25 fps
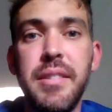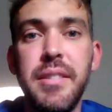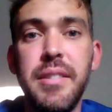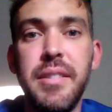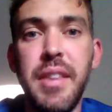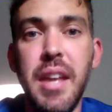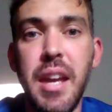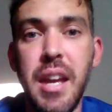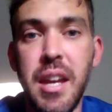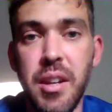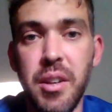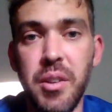
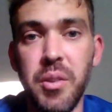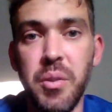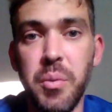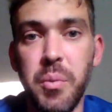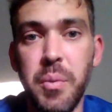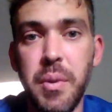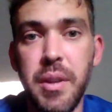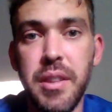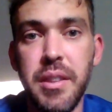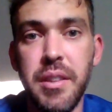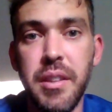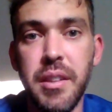Then,
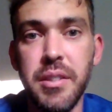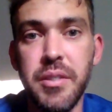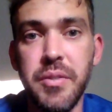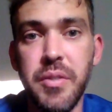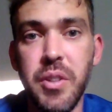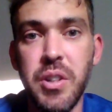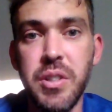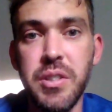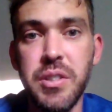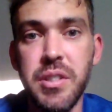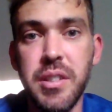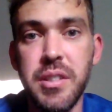with as
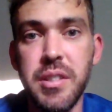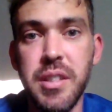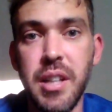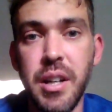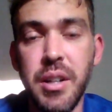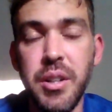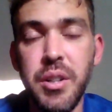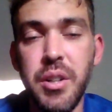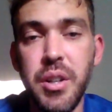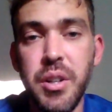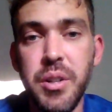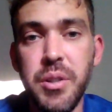far as the
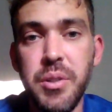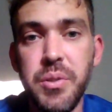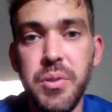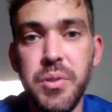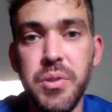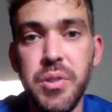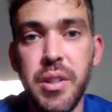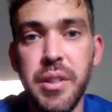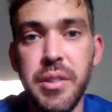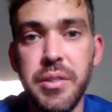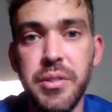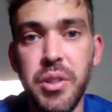tongue
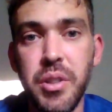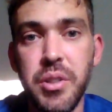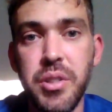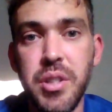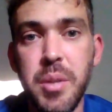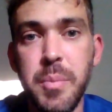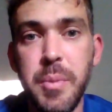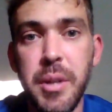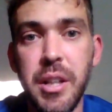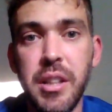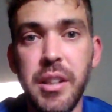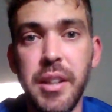goes, so
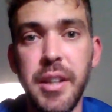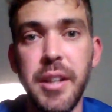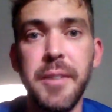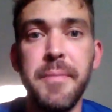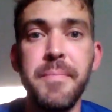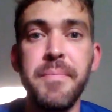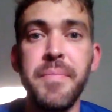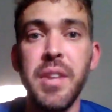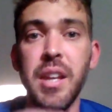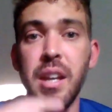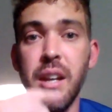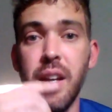typically
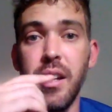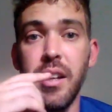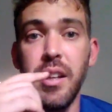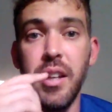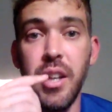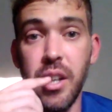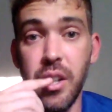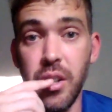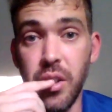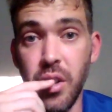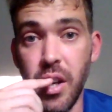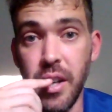
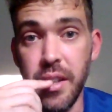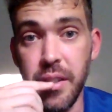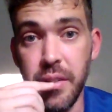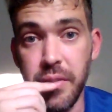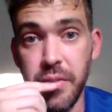you can either